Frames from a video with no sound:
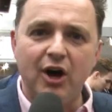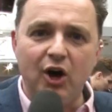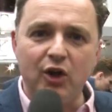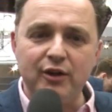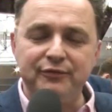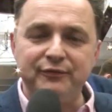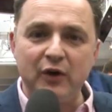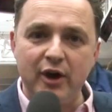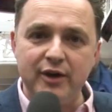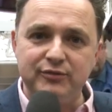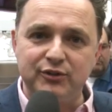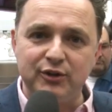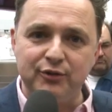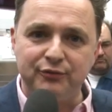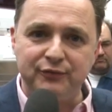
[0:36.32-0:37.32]
On the
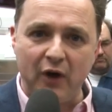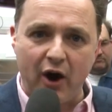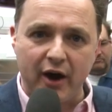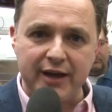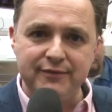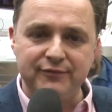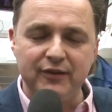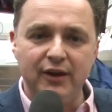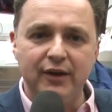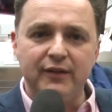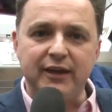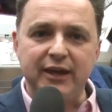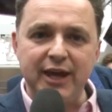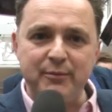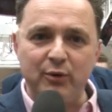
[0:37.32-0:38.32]
525,
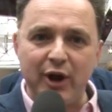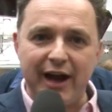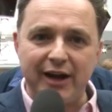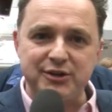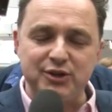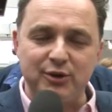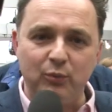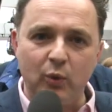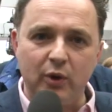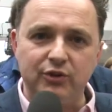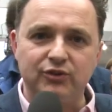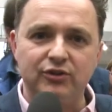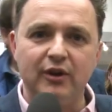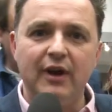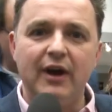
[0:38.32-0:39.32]
the keyboard action
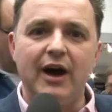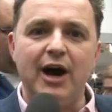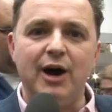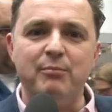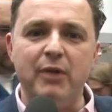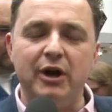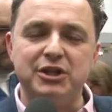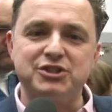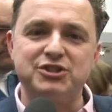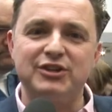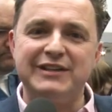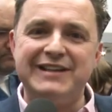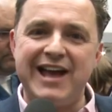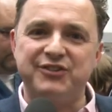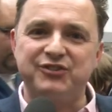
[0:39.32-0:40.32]
was a much
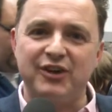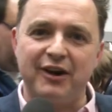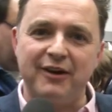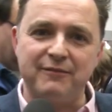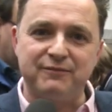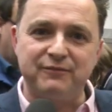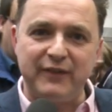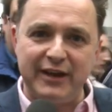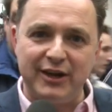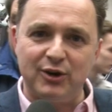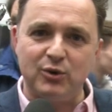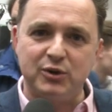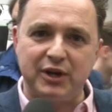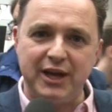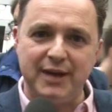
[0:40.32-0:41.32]
lesser
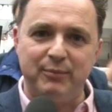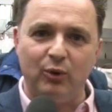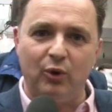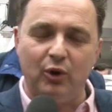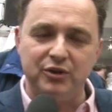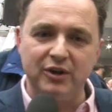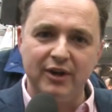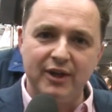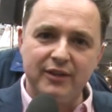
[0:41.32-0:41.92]
feel keyboard.